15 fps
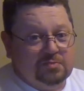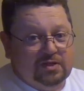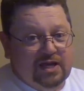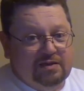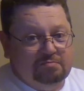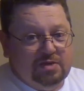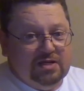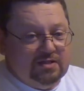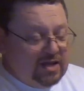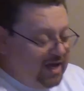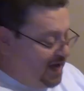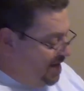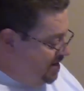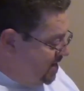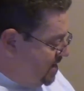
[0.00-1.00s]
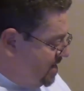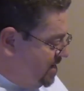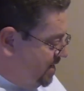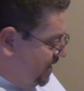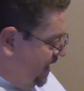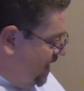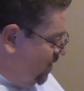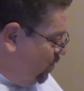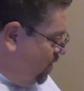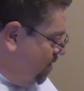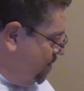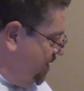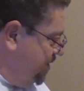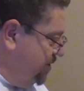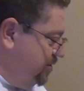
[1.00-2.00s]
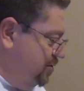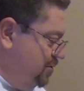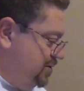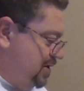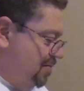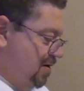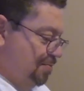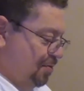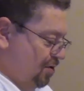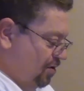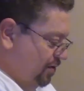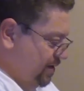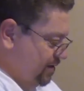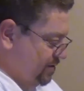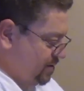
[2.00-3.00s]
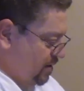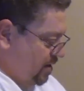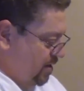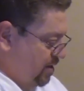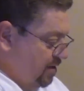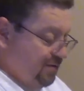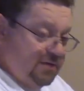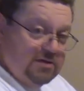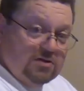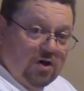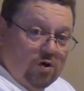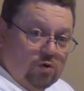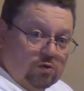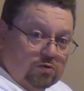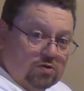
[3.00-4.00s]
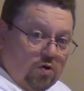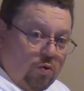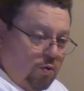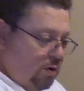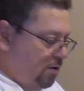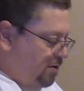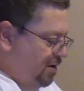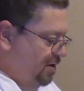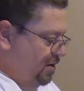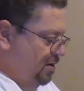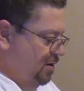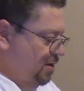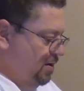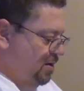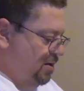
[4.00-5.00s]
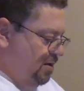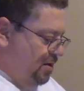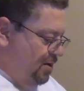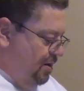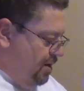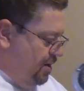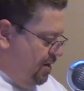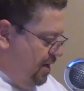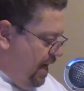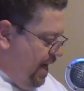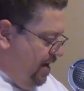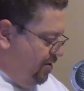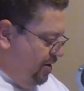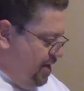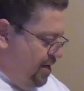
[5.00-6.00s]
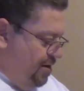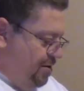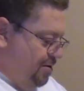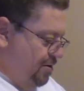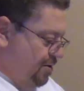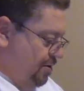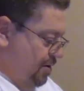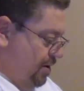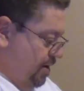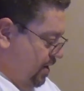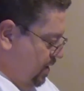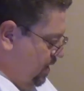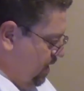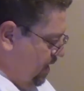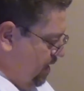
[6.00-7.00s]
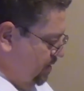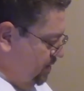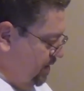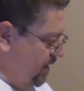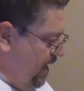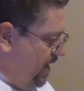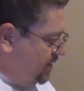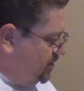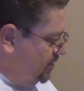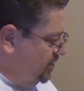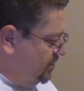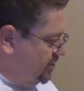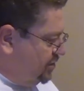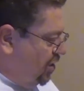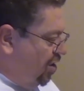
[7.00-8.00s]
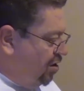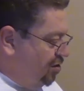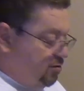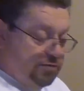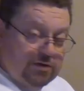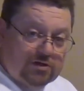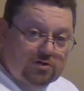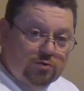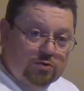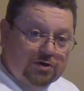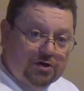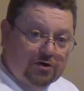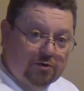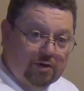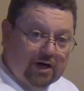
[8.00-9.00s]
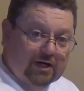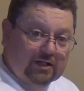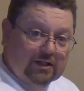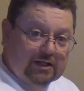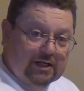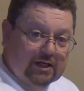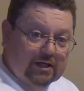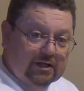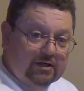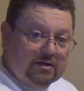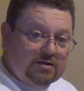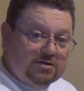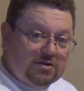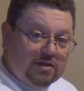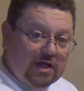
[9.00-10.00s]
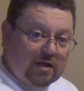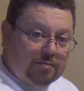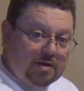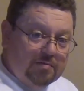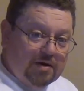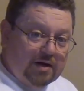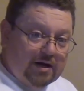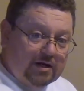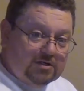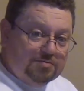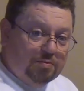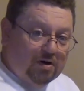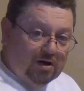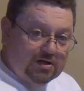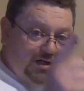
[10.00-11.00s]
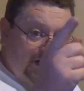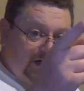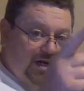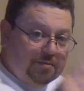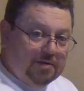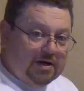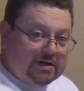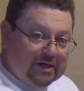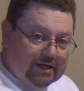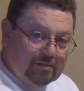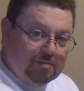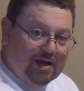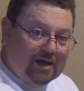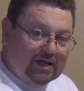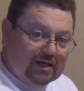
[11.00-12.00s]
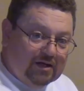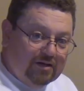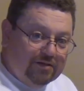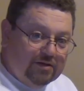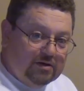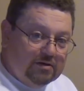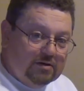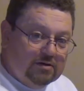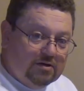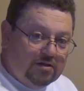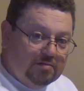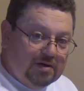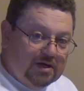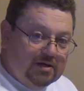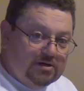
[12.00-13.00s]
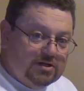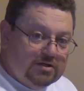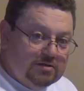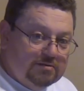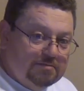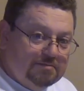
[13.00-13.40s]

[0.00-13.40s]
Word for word: Can't beat that. Now what I'm going to do is I'm going to pull this, uh, this old cord uh, out of here and then actually solder this one directly in. So that'll be my next project. I'm going to take it back into the, to the bench.